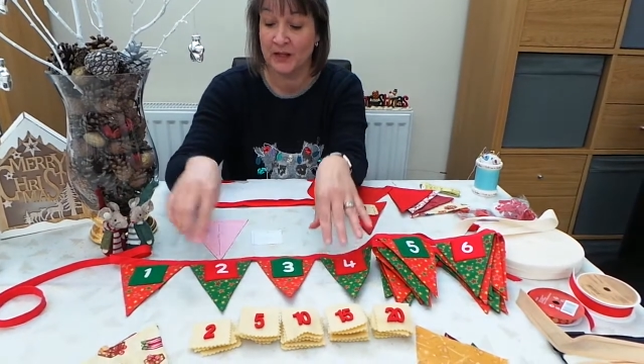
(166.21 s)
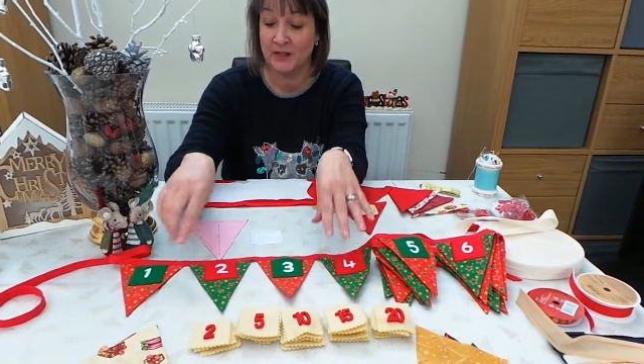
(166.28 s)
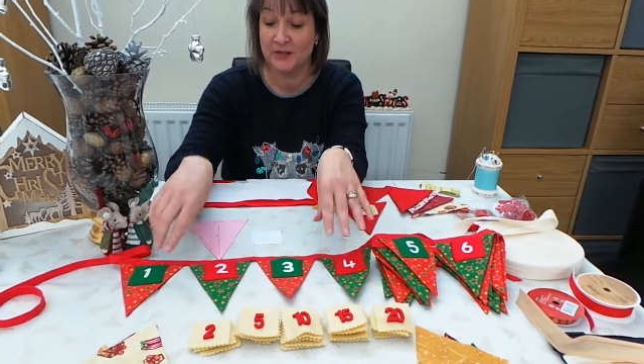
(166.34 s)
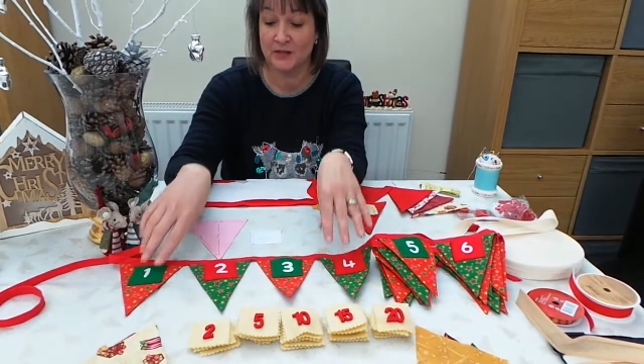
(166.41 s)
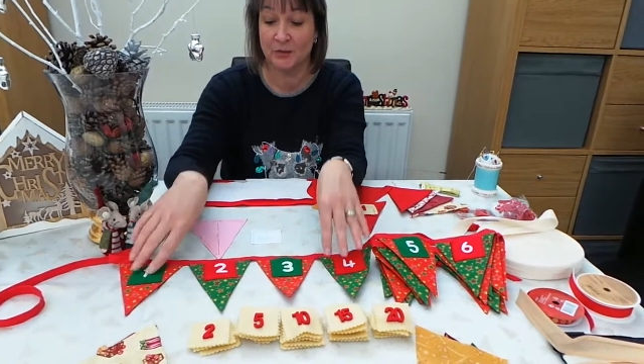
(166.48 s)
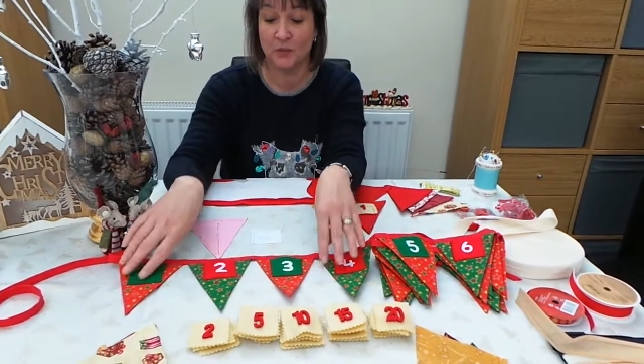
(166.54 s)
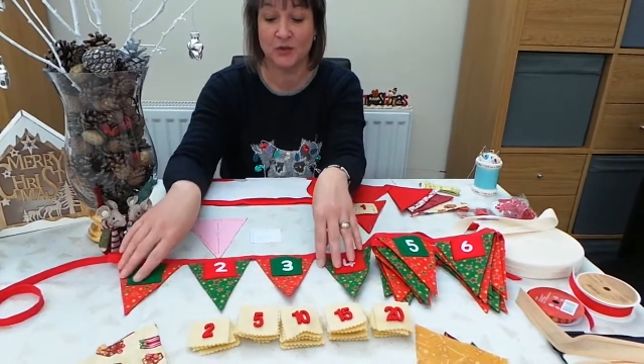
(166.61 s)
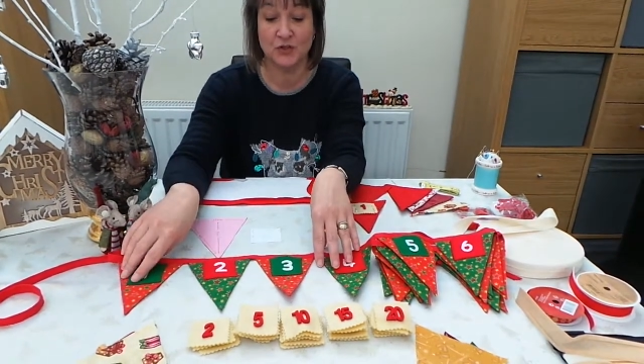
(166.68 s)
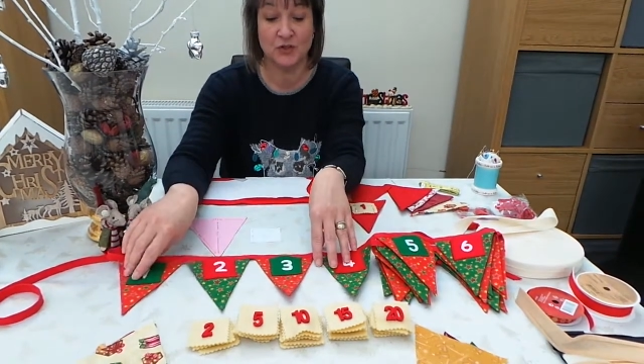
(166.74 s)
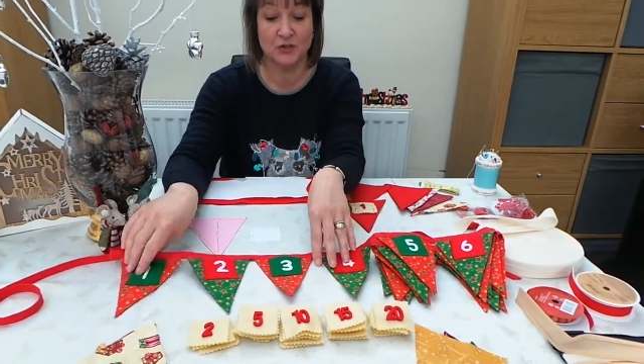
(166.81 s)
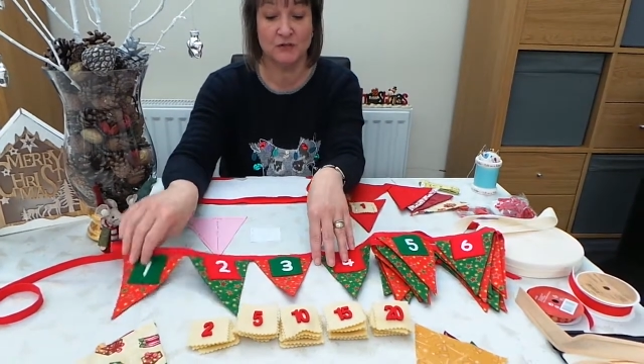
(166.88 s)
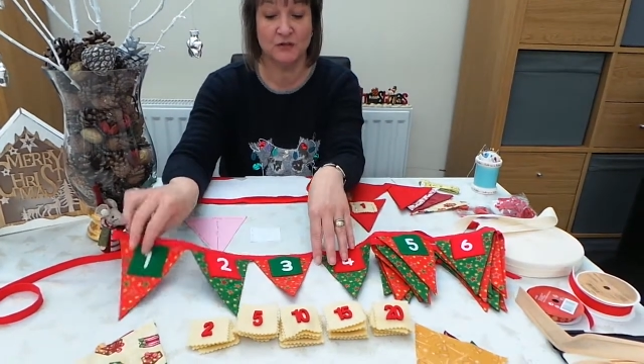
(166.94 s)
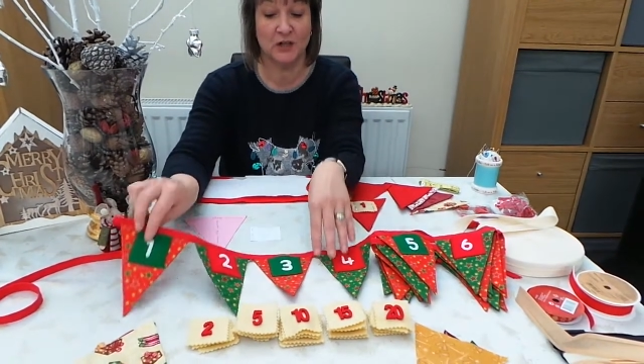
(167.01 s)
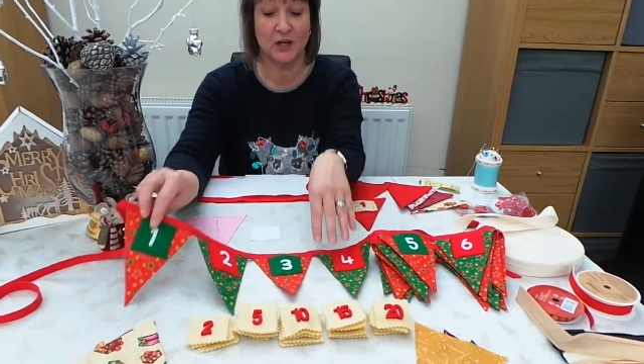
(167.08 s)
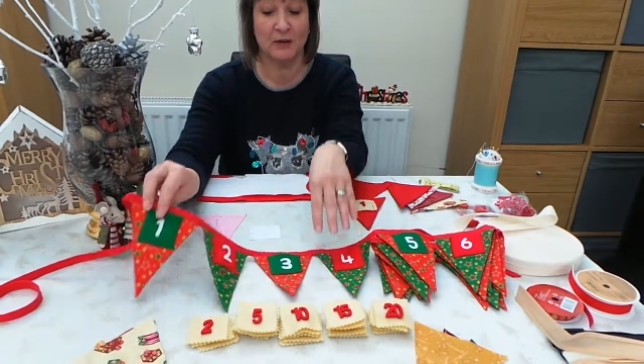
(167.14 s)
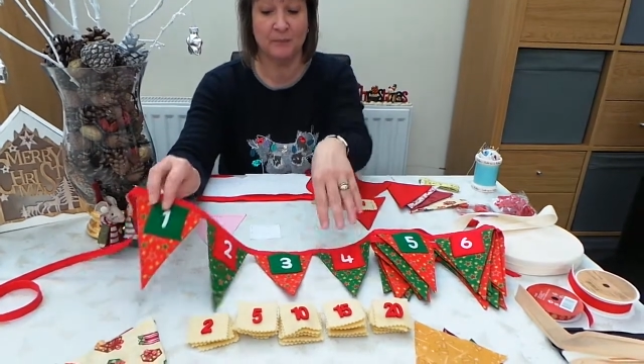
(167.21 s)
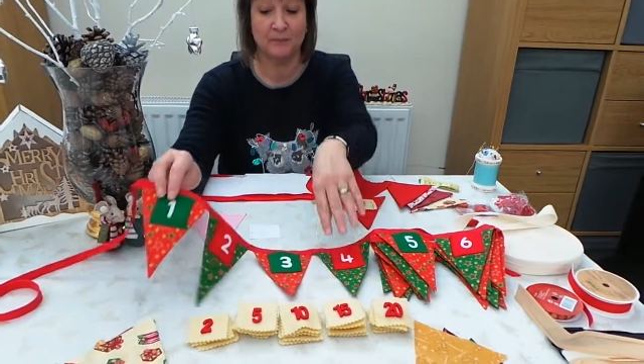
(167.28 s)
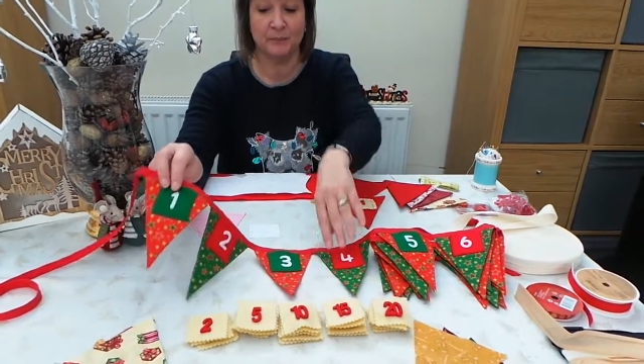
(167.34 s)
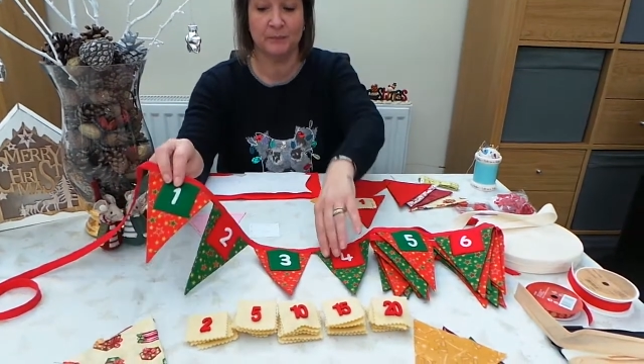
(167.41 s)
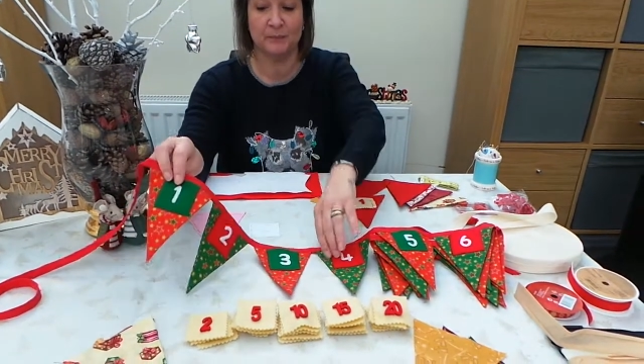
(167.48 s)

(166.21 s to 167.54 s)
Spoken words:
So once you've done